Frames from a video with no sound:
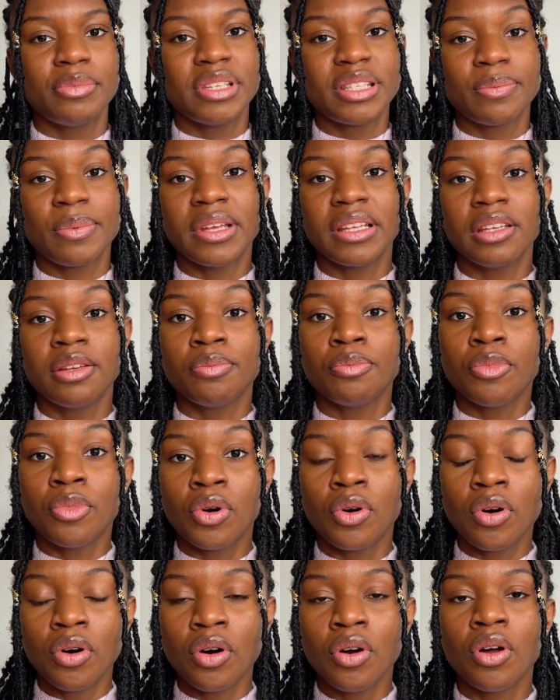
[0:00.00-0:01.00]
be spending
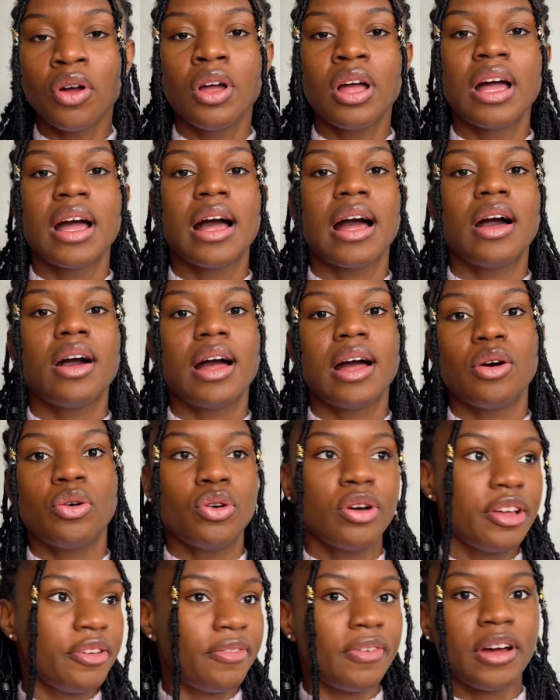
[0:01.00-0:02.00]
more.
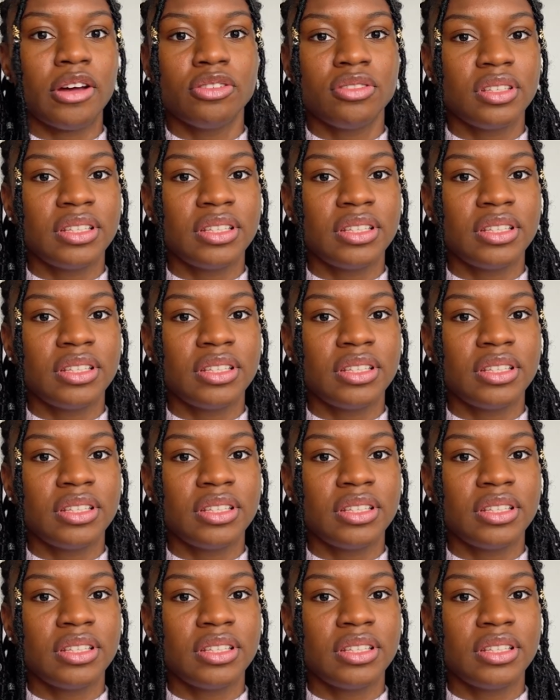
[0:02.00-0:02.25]
Or if I also